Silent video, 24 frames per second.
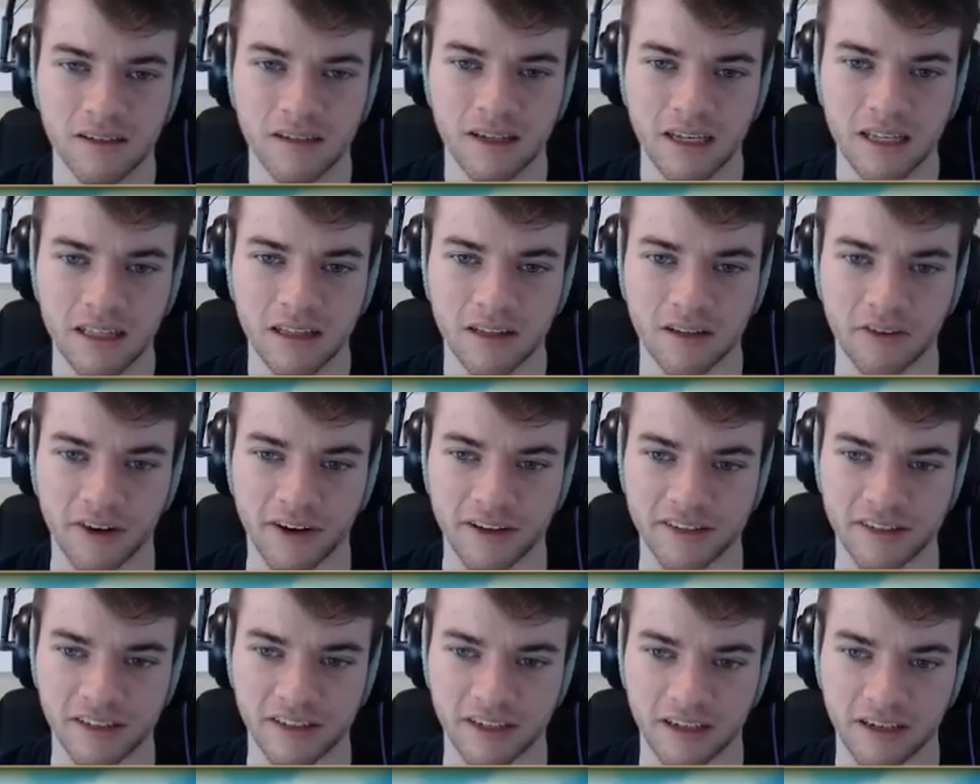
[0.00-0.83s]

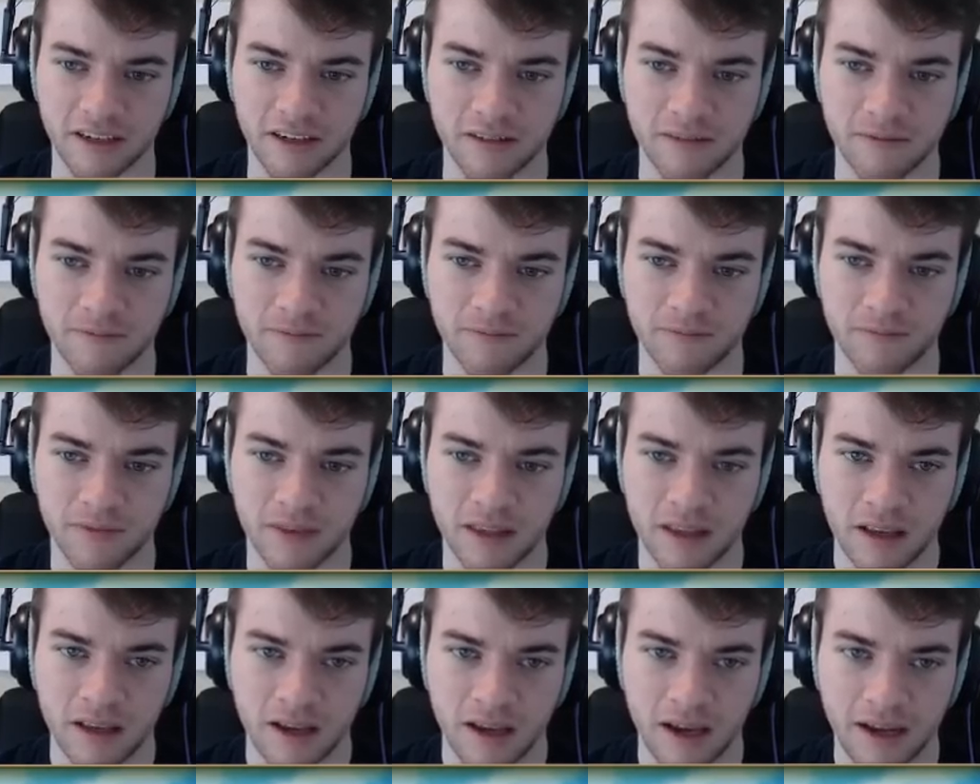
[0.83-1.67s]
Interesting.
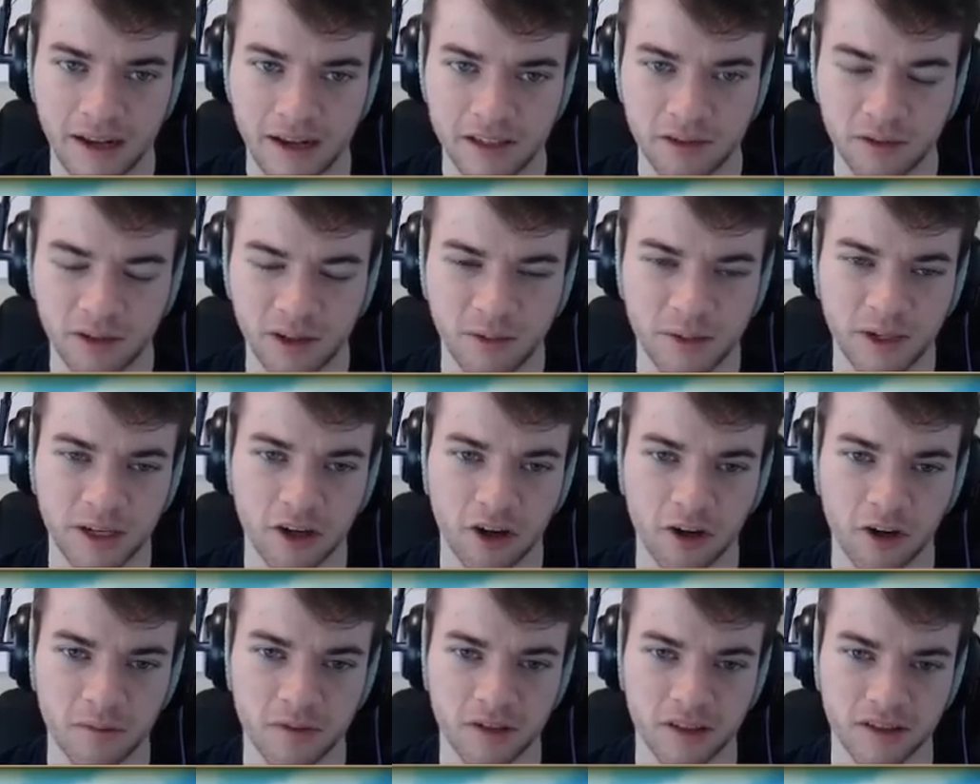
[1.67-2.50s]
And I swear we
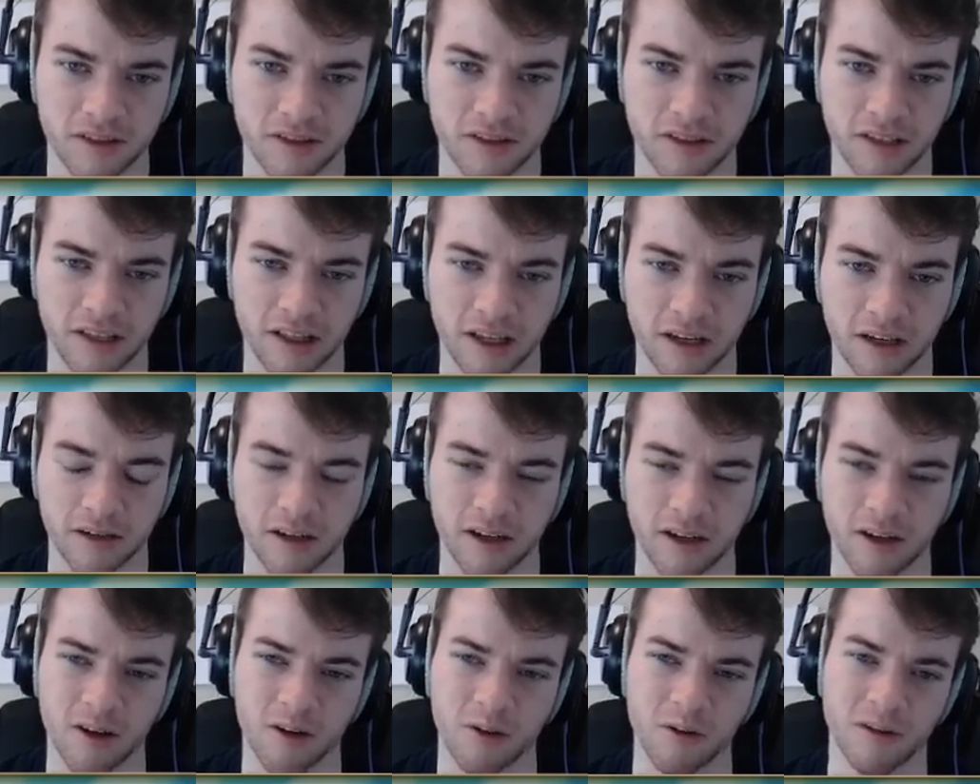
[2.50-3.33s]
go up to see like,
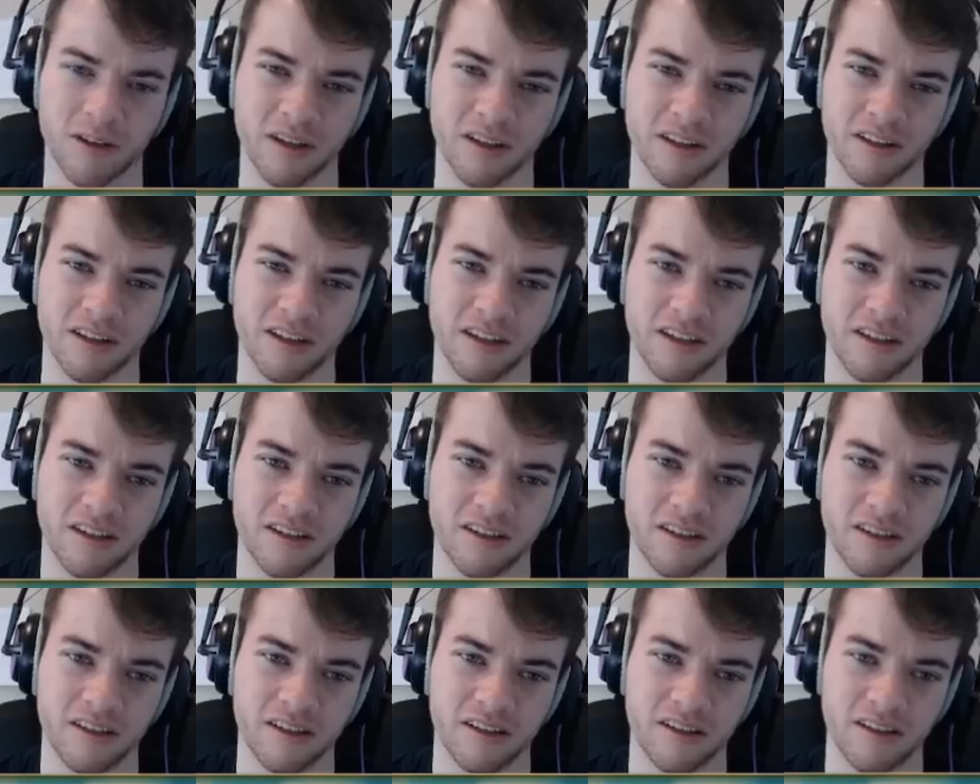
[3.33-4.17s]
oh, Lily.
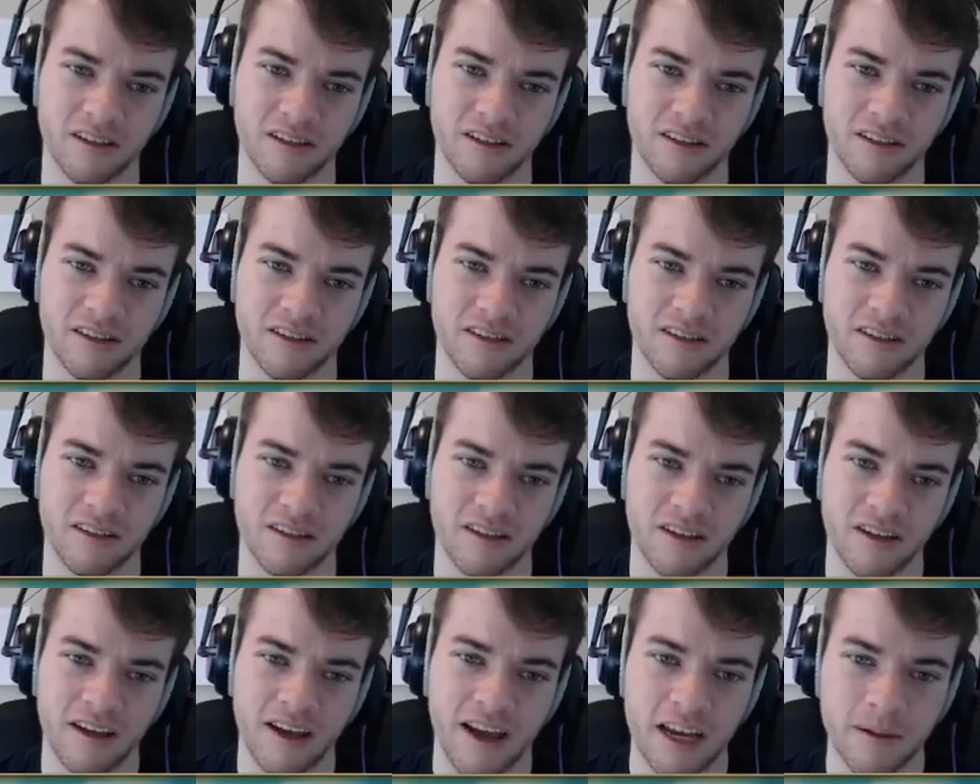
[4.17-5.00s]

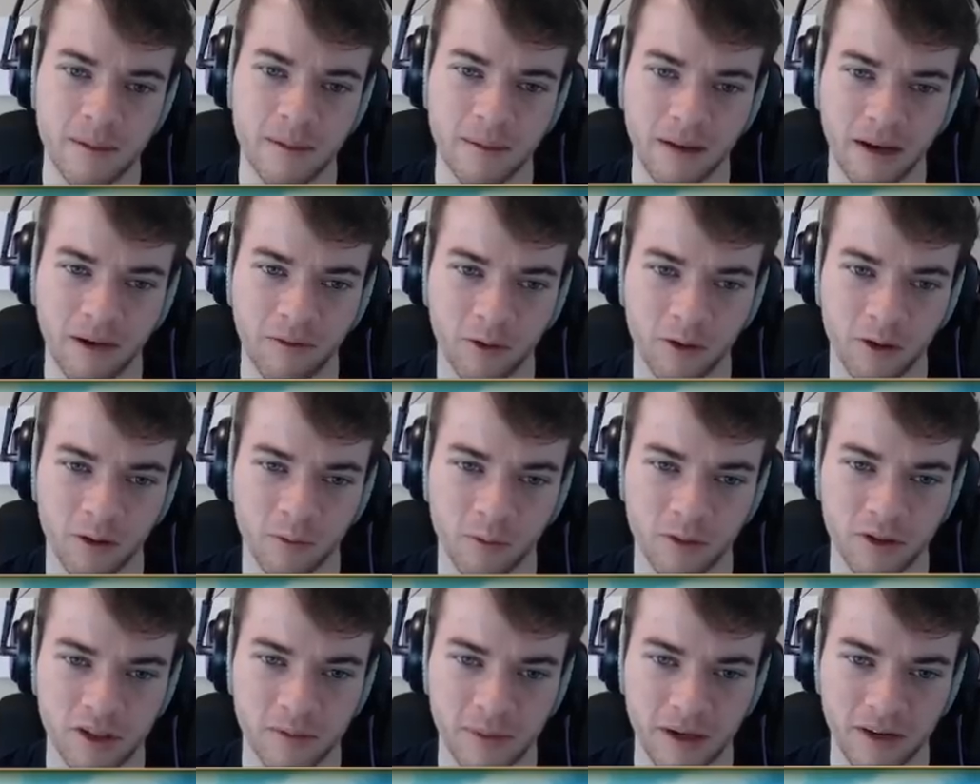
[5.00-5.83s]
HR94,
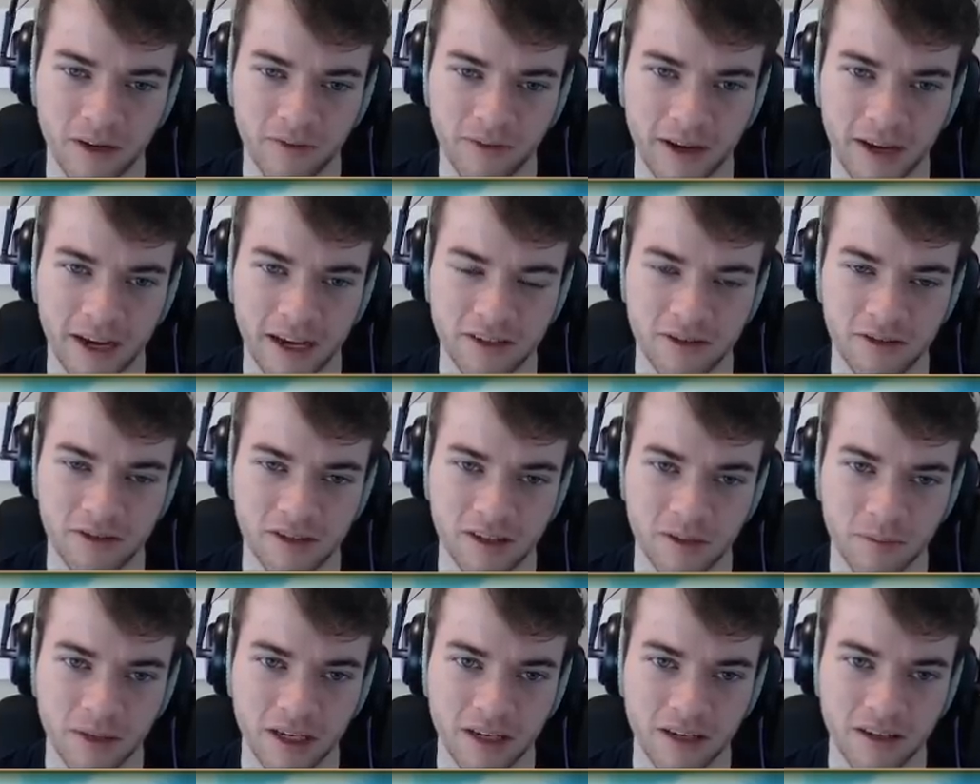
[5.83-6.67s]
would you mind if I ask you
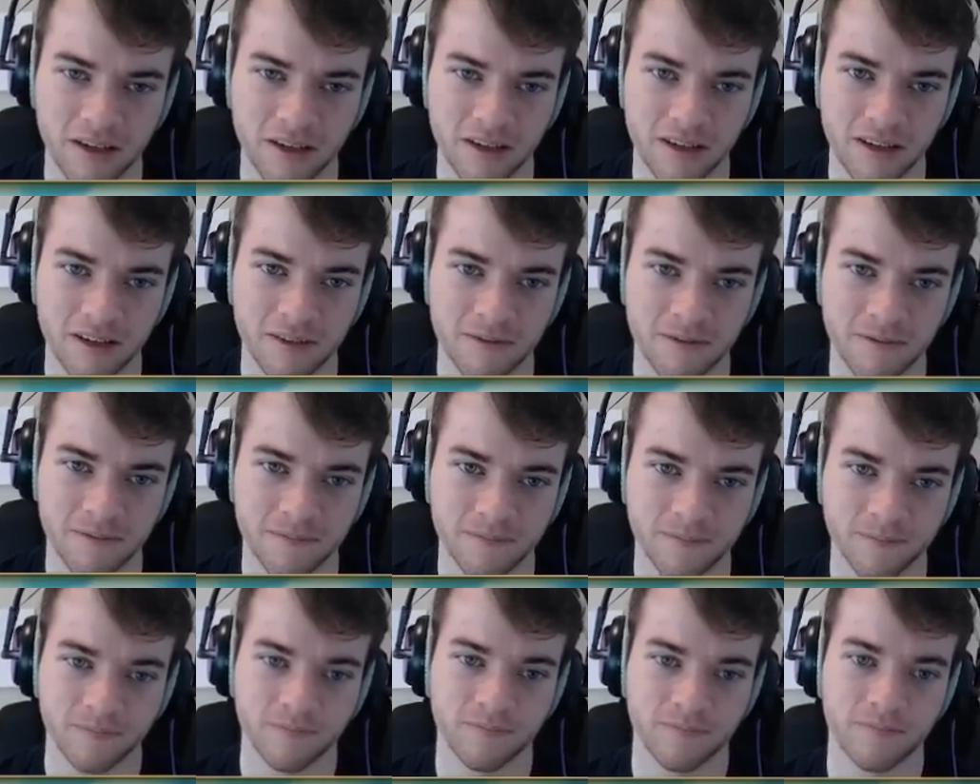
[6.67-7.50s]
something?
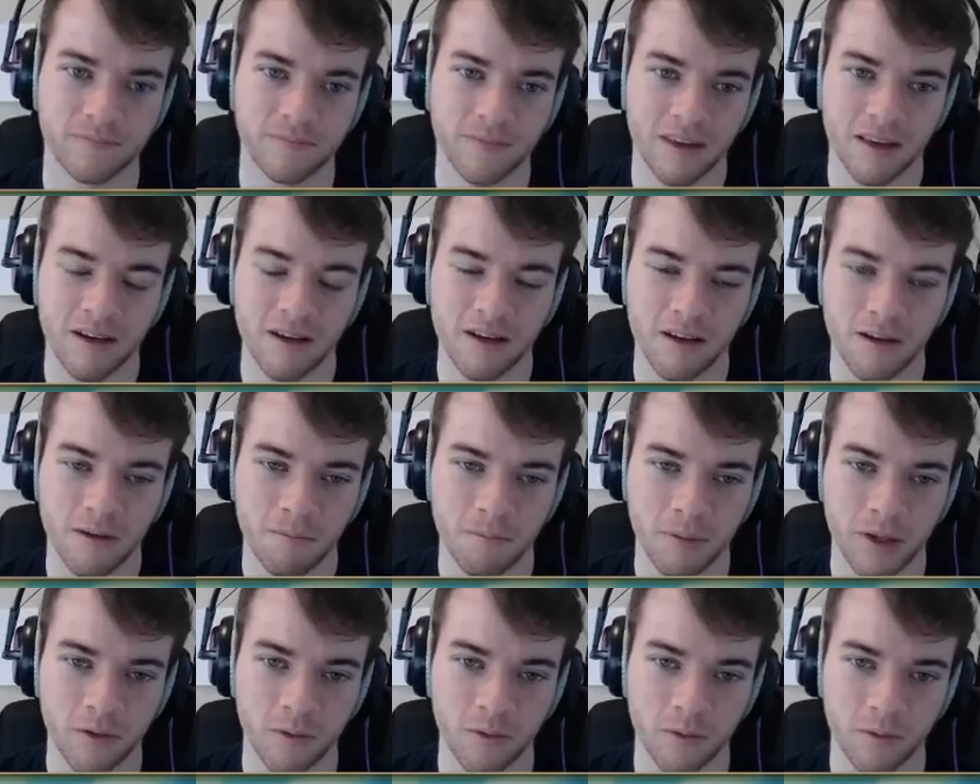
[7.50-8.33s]

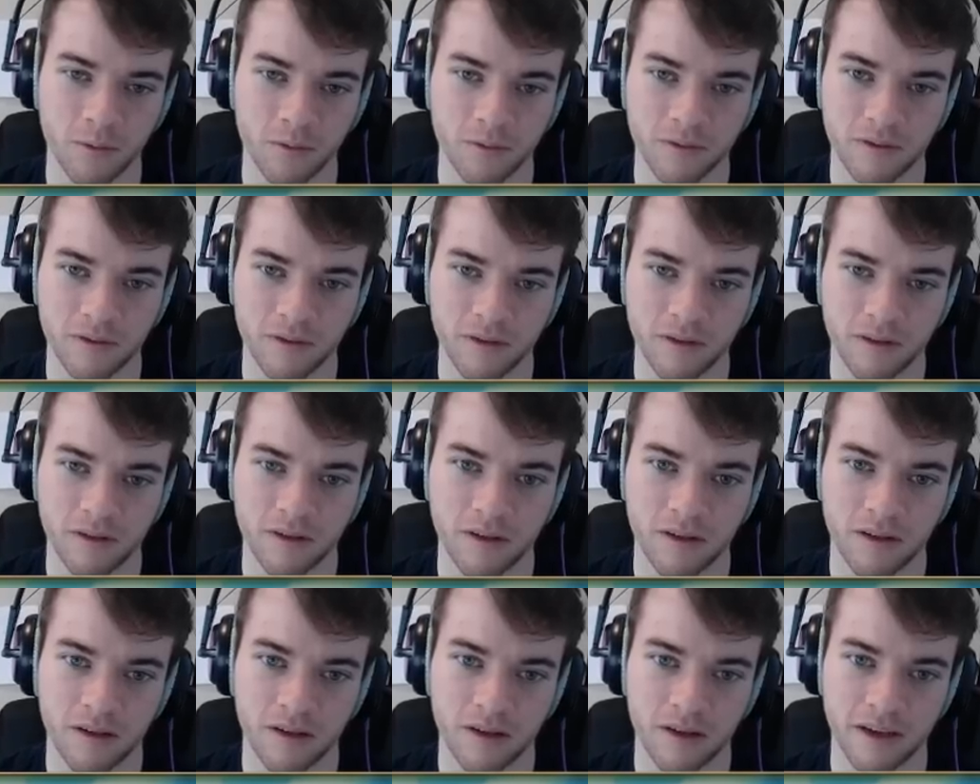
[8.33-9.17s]
Pew.
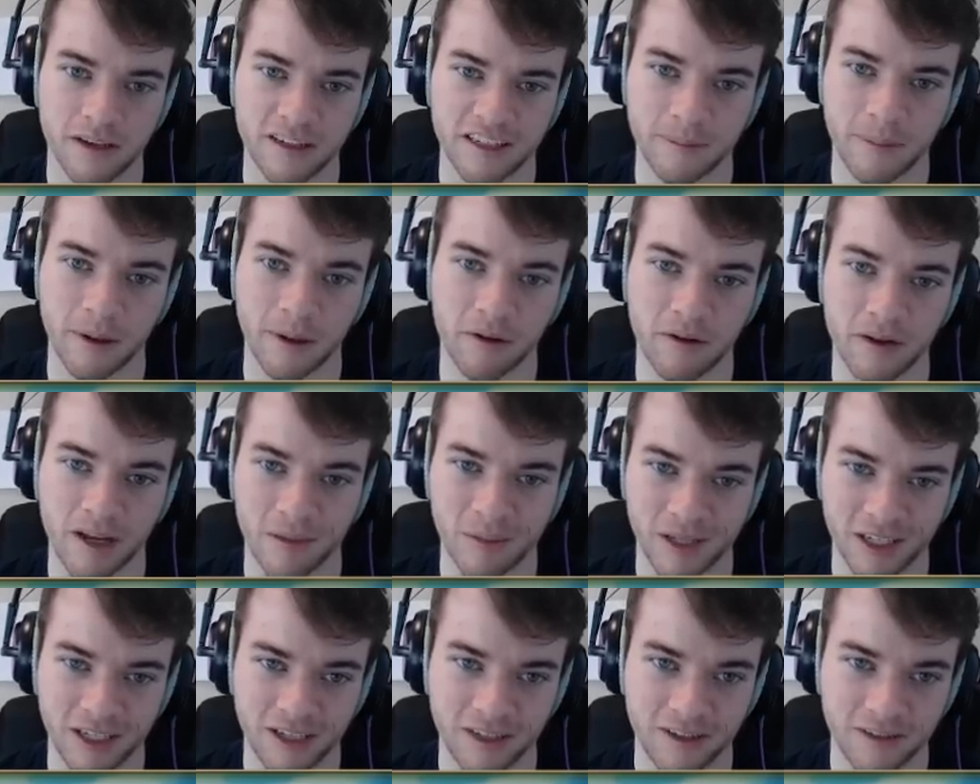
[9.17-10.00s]
Is it about
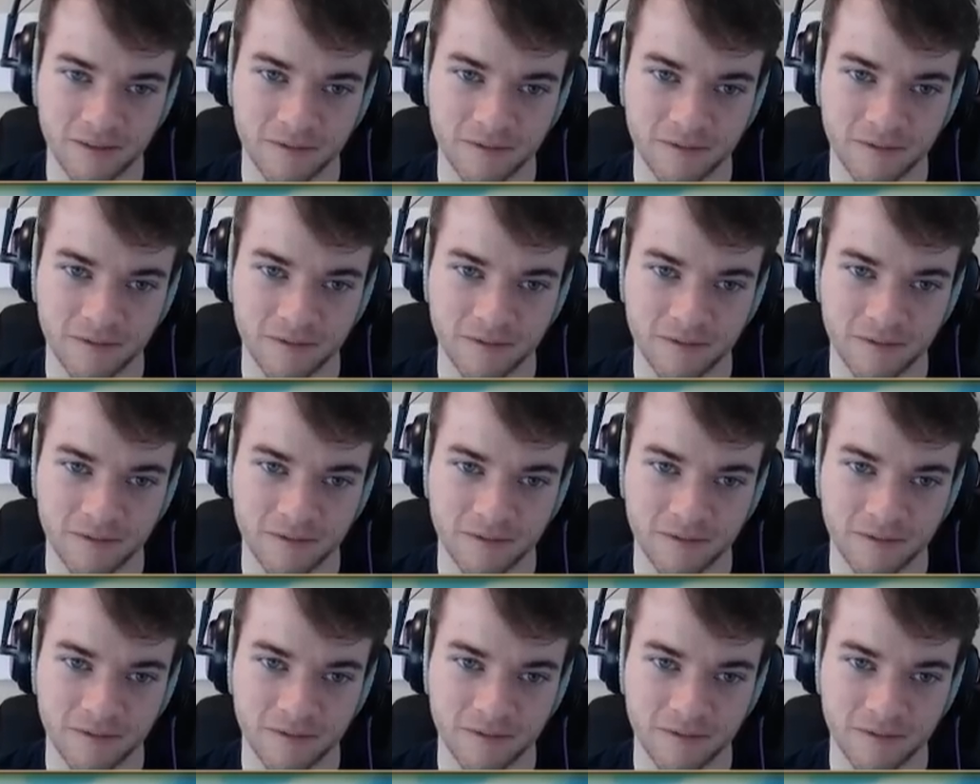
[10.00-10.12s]
Nebby?